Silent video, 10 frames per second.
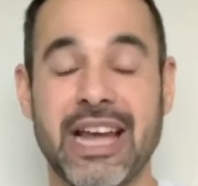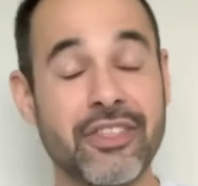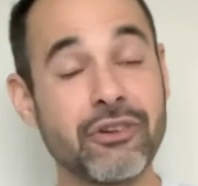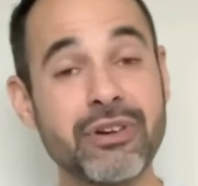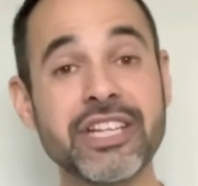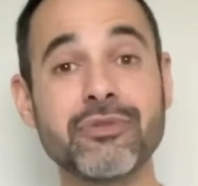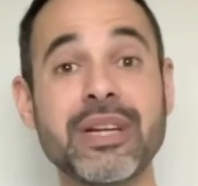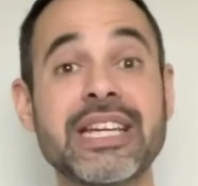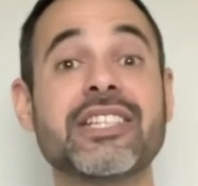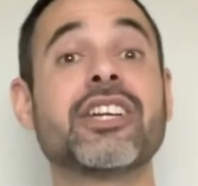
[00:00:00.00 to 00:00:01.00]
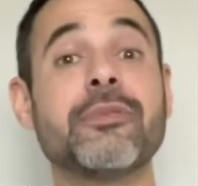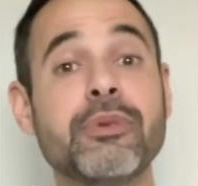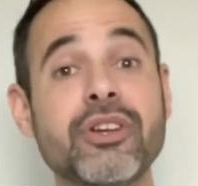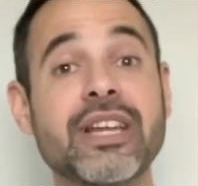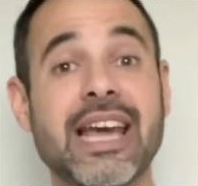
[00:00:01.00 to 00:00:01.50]
And the reason we need to
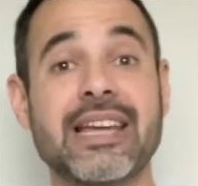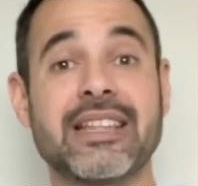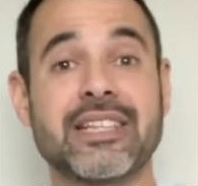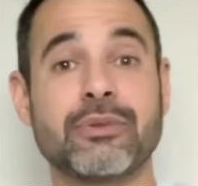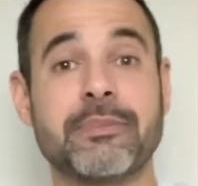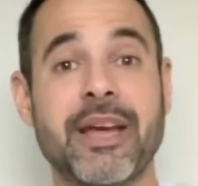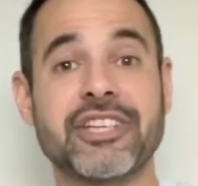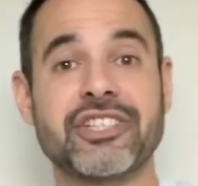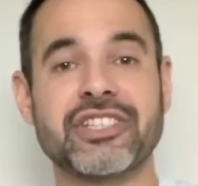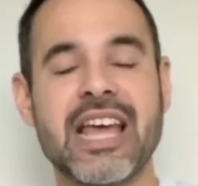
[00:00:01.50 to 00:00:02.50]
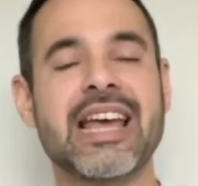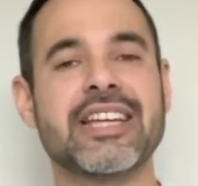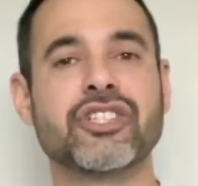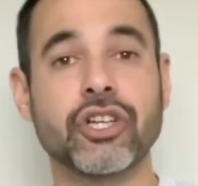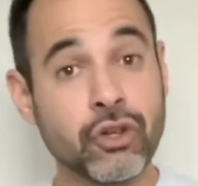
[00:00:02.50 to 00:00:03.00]
communicate this with patients
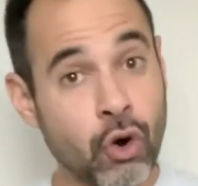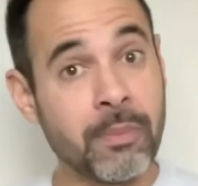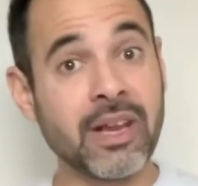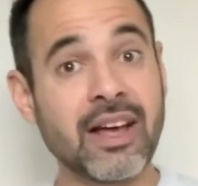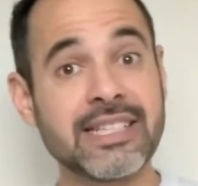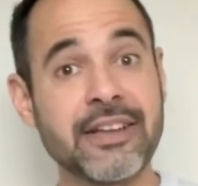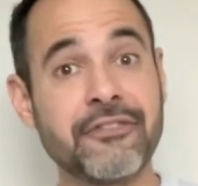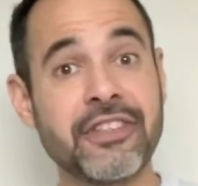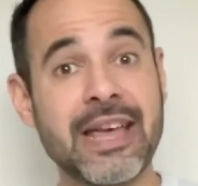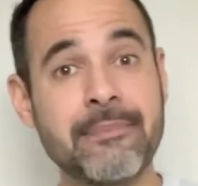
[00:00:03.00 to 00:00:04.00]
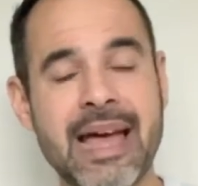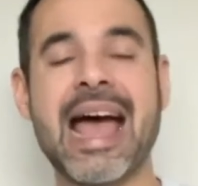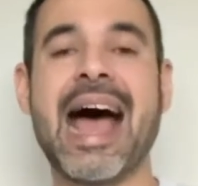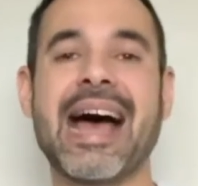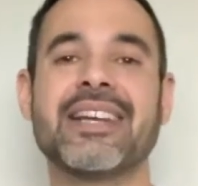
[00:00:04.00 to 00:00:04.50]
is to normalize it for them
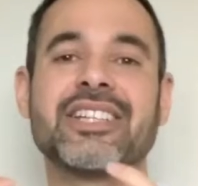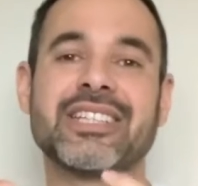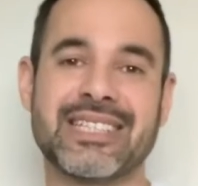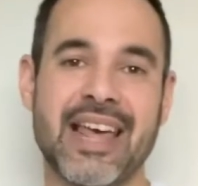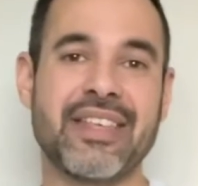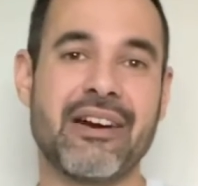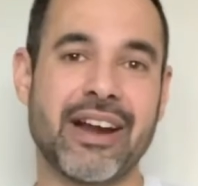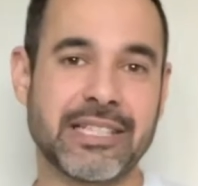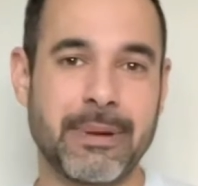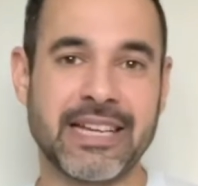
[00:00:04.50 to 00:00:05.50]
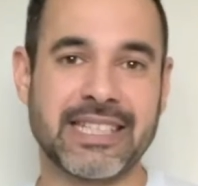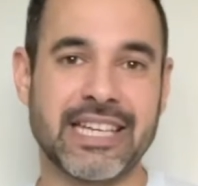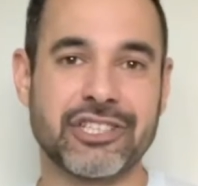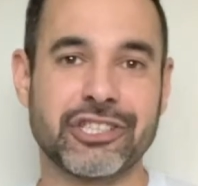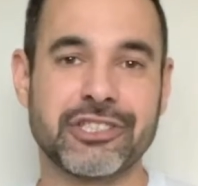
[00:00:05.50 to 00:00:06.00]
and to set their
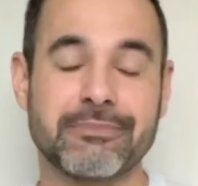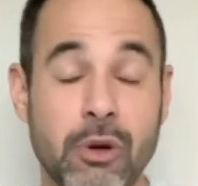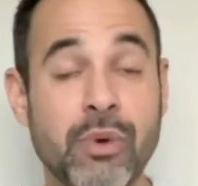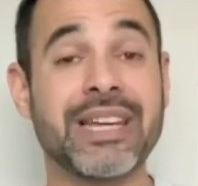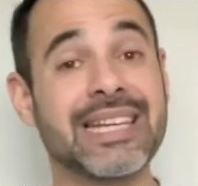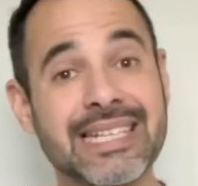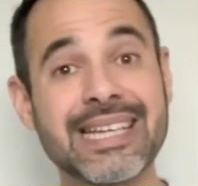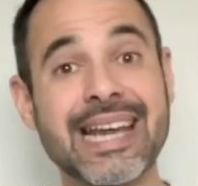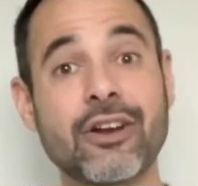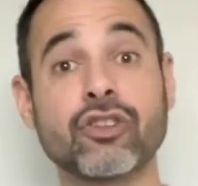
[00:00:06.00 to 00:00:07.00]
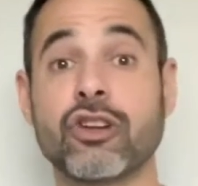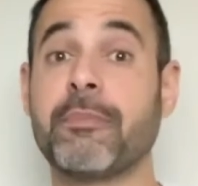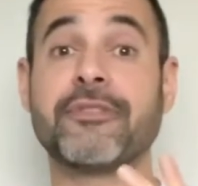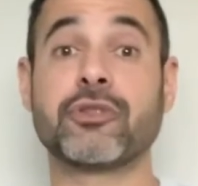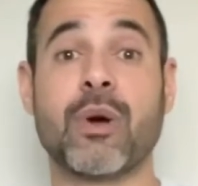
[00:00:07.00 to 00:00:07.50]
expectations. We need to get on top
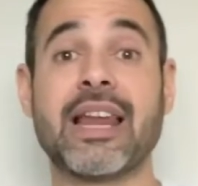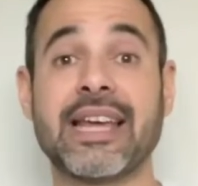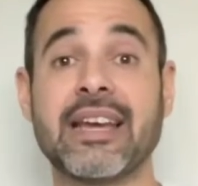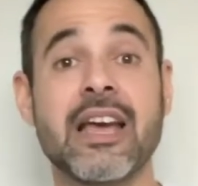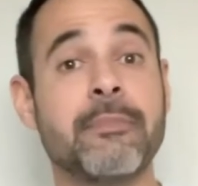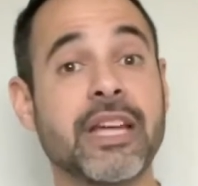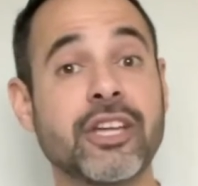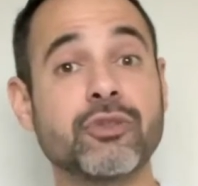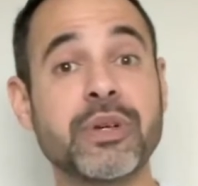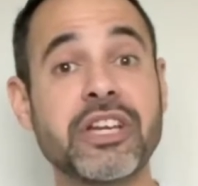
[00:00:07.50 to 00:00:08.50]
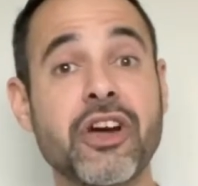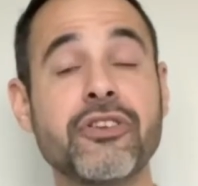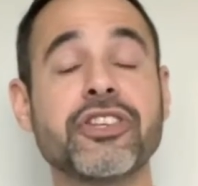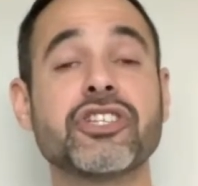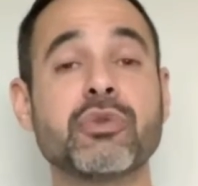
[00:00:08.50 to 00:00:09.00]
of swelling because we know
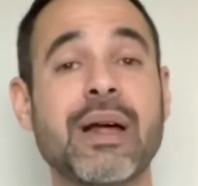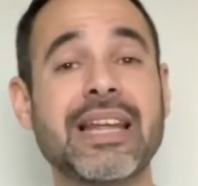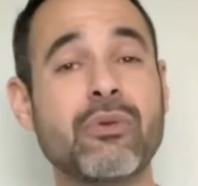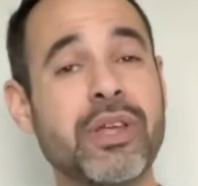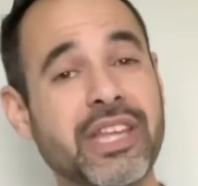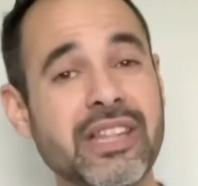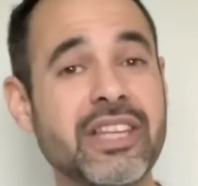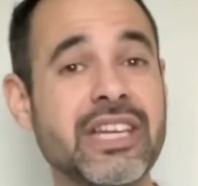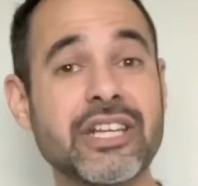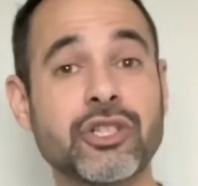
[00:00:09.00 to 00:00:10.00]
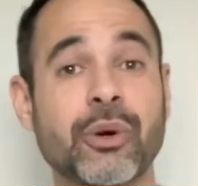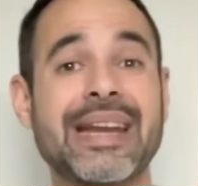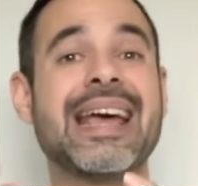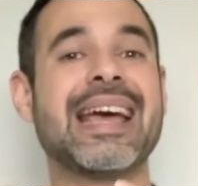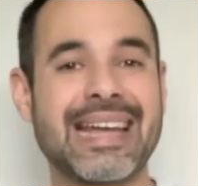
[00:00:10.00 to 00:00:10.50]
that swelling within the
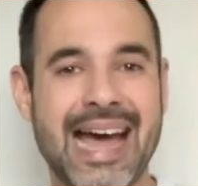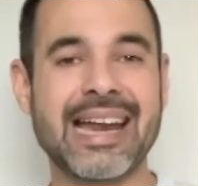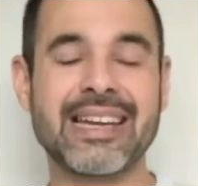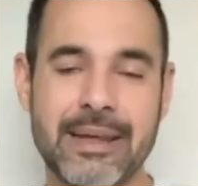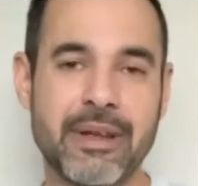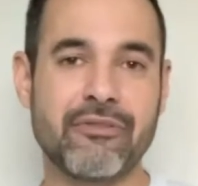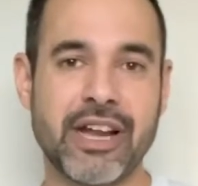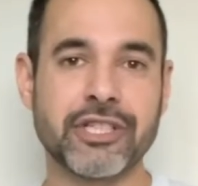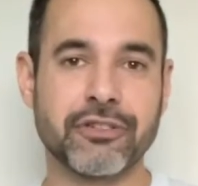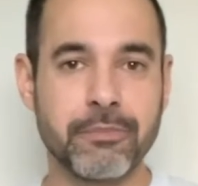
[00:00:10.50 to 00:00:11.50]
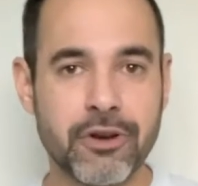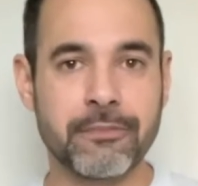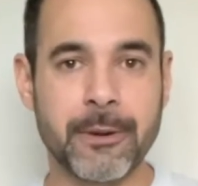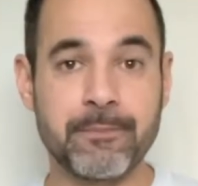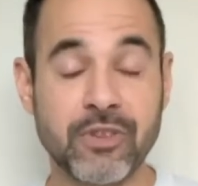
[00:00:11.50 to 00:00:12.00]
joint can limit range of
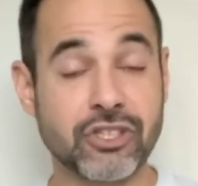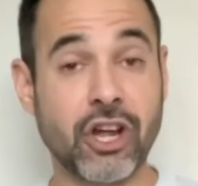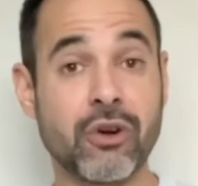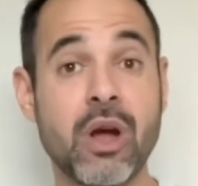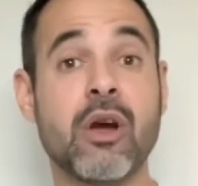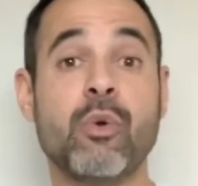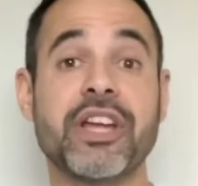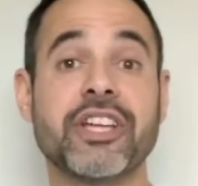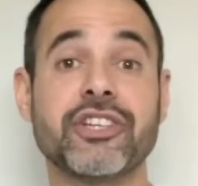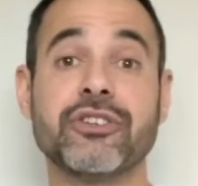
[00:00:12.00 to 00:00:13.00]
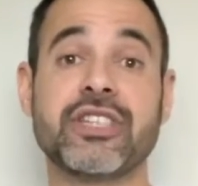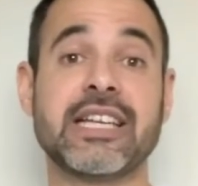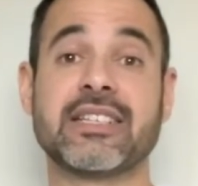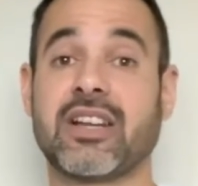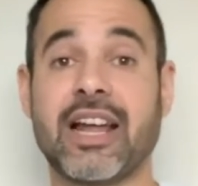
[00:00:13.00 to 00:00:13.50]
movement. So we can use
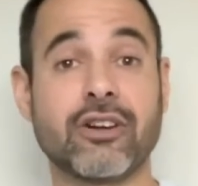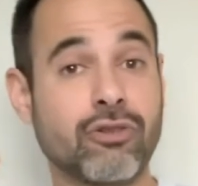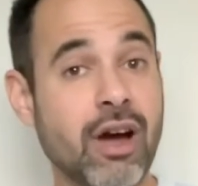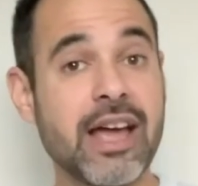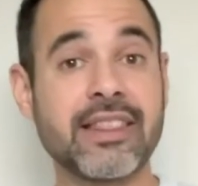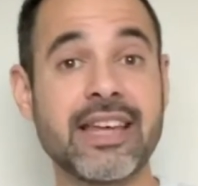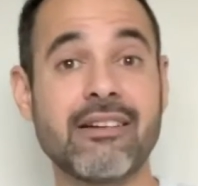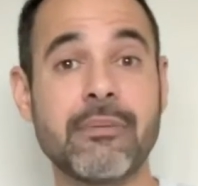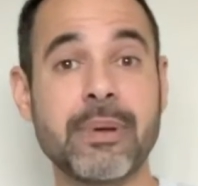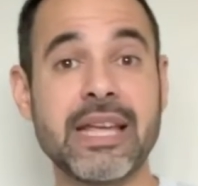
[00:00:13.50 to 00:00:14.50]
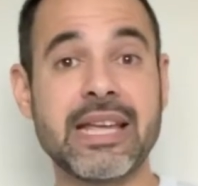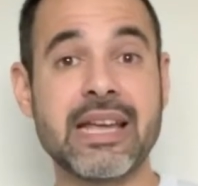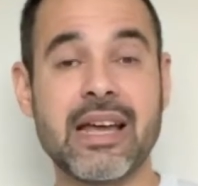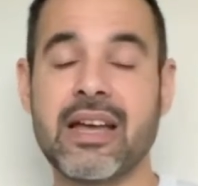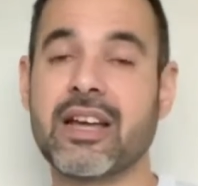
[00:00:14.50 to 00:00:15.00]
things like cryotherapy,
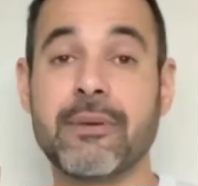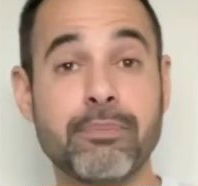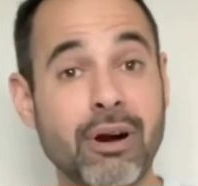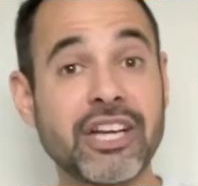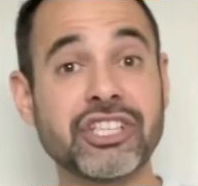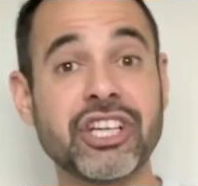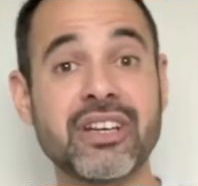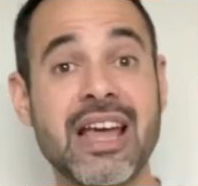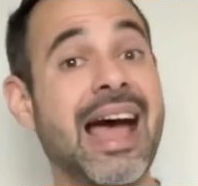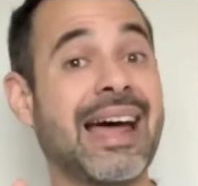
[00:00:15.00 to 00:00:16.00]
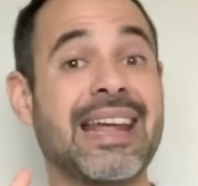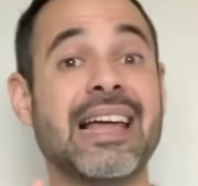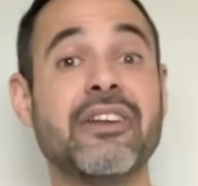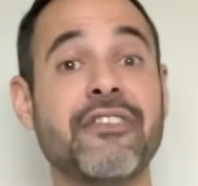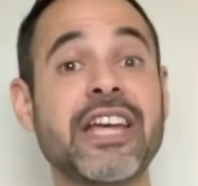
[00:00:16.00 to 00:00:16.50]
compression, and
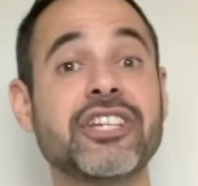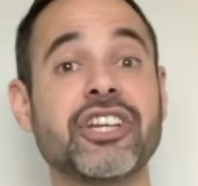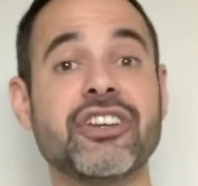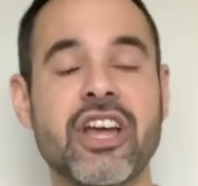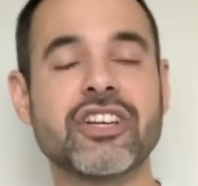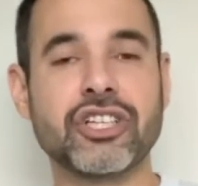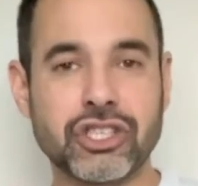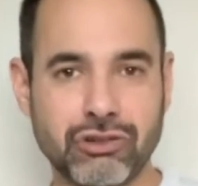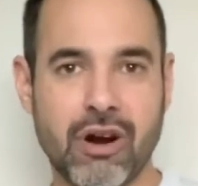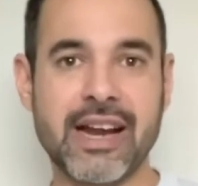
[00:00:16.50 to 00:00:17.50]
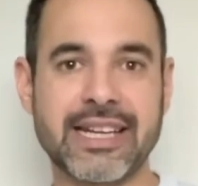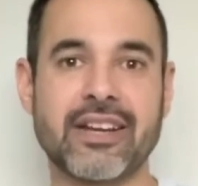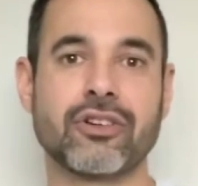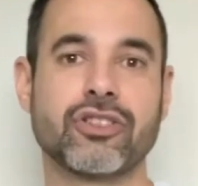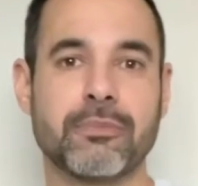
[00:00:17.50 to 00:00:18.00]
elevation to try and get
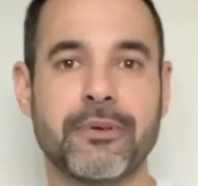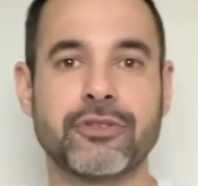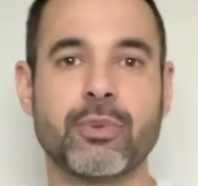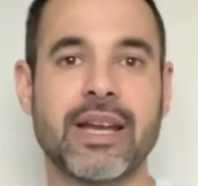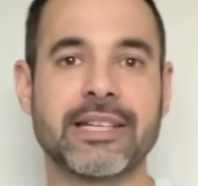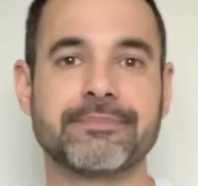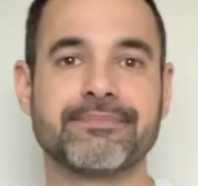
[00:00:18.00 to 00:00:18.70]
on top of swelling.